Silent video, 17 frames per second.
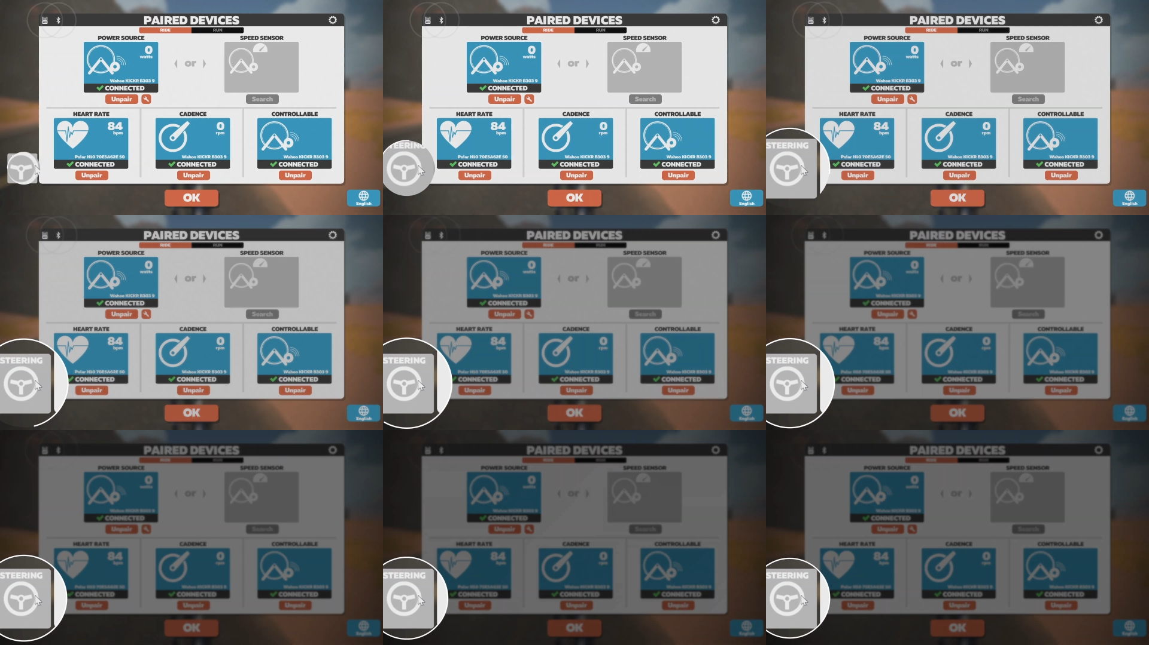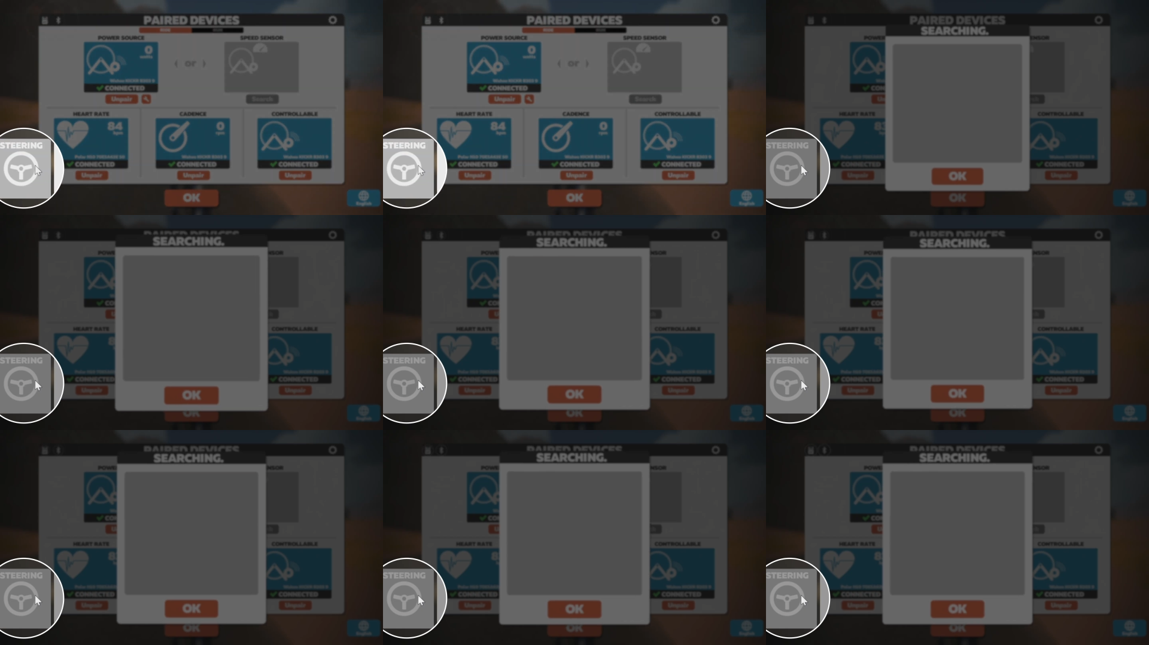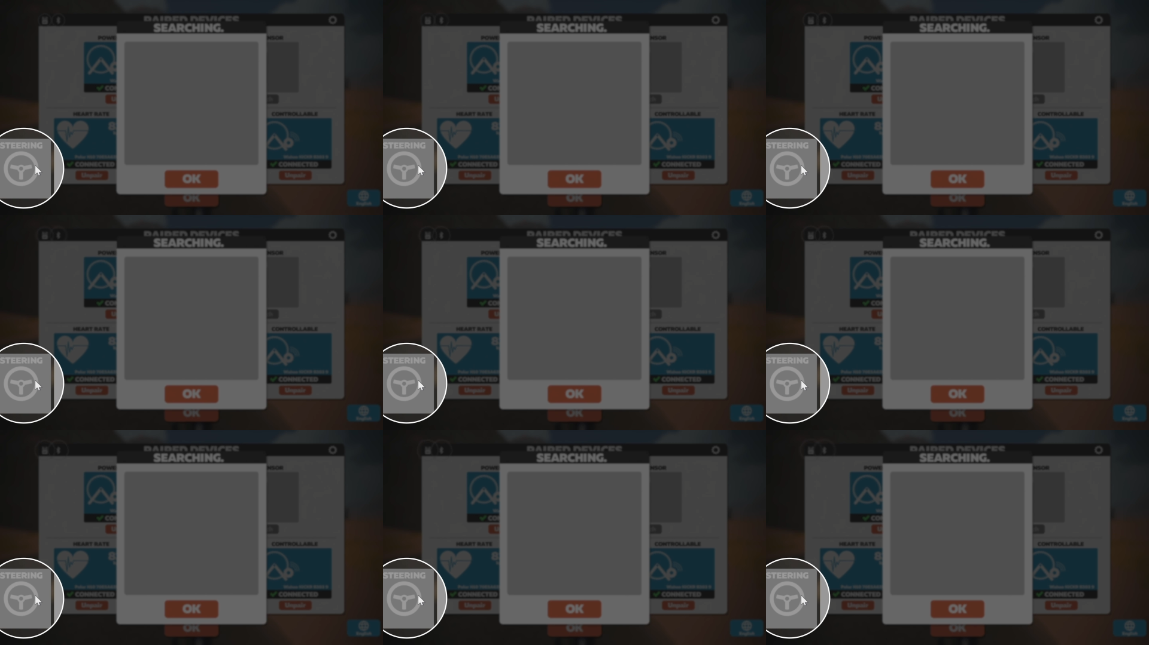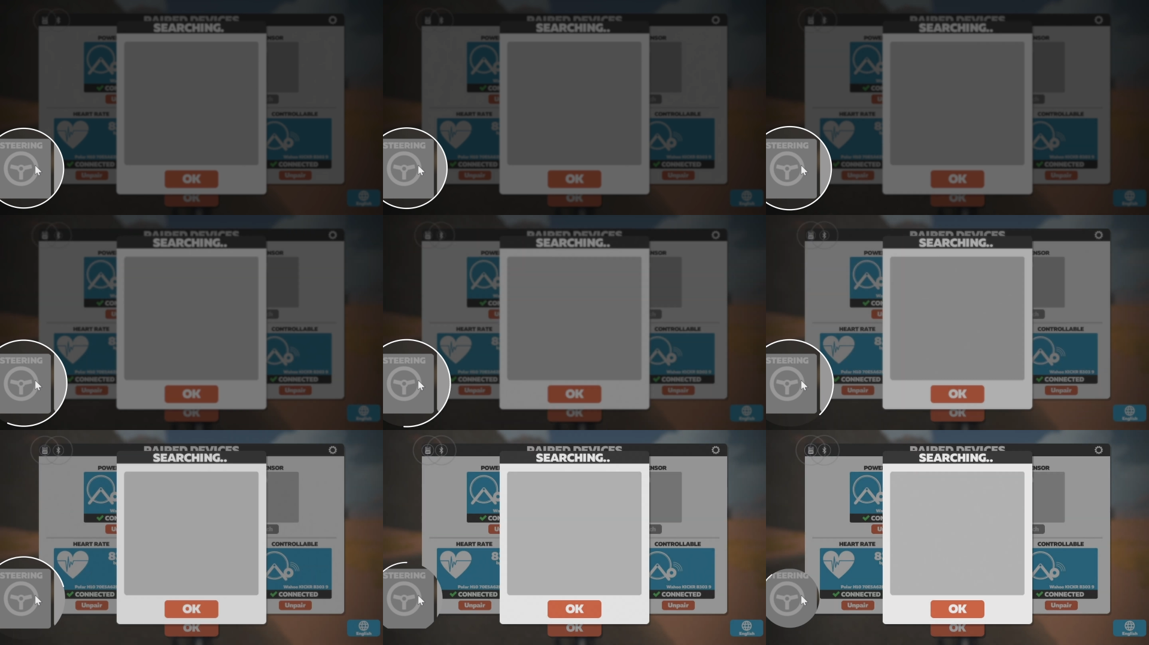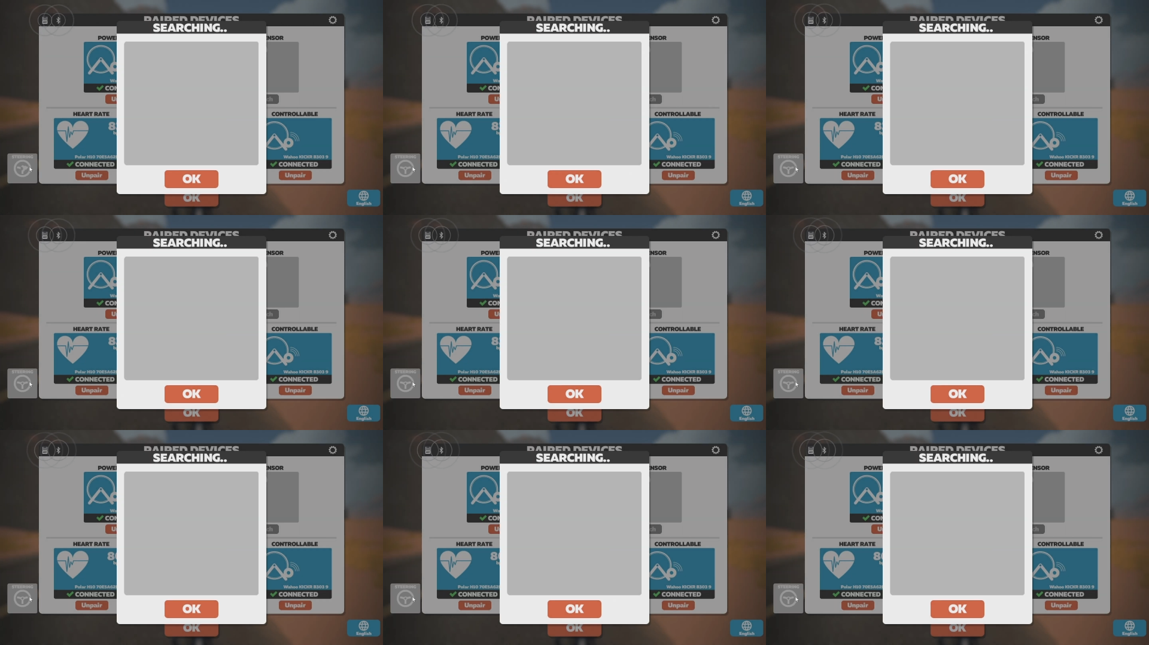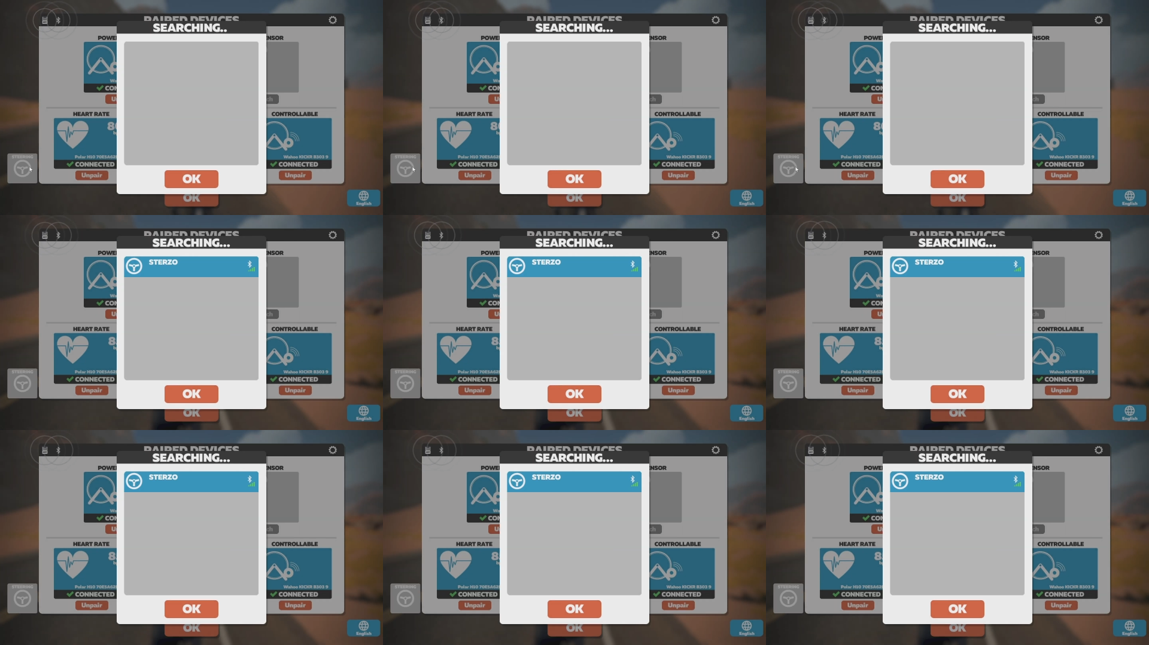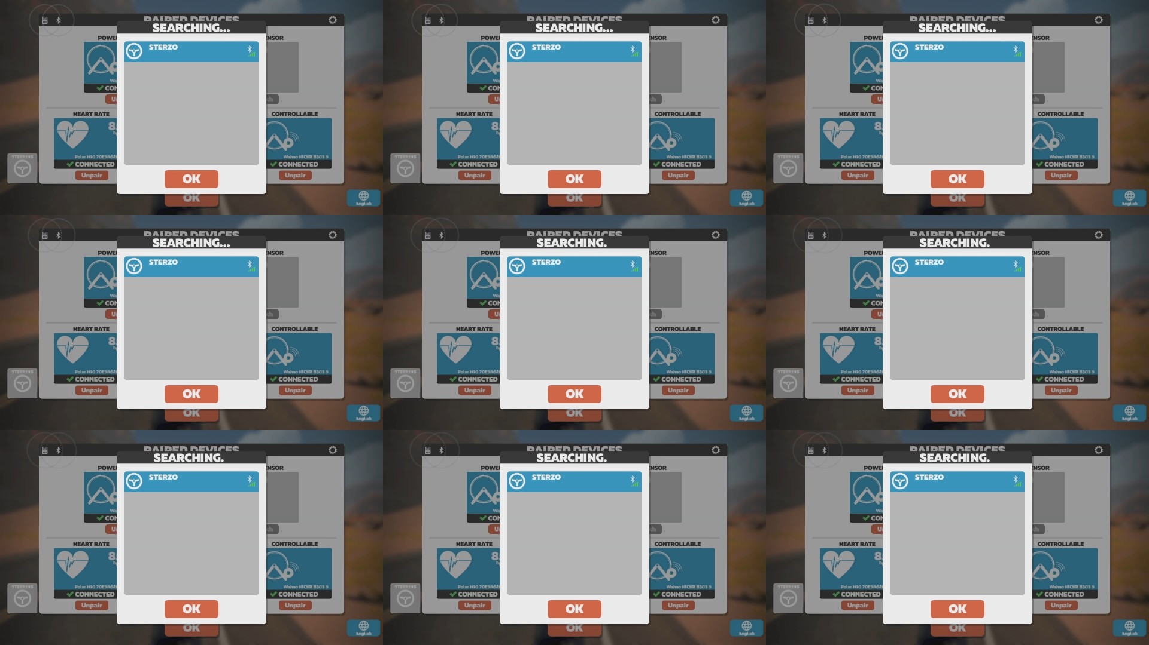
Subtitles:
(no speaker visible)